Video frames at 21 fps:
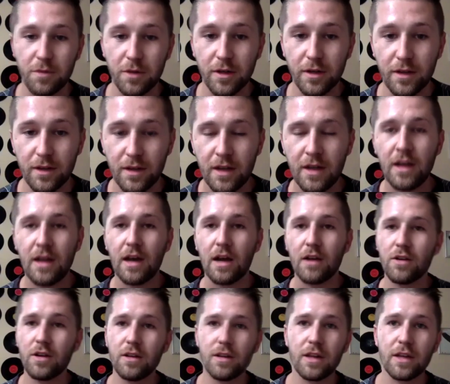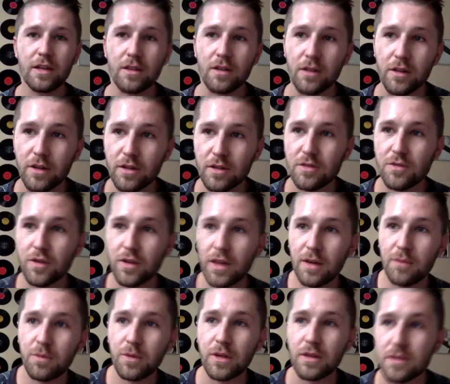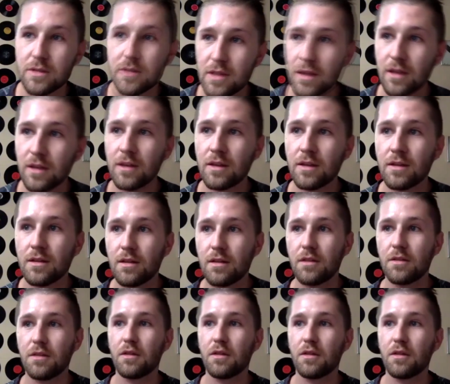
But I really like the lyrics for that because they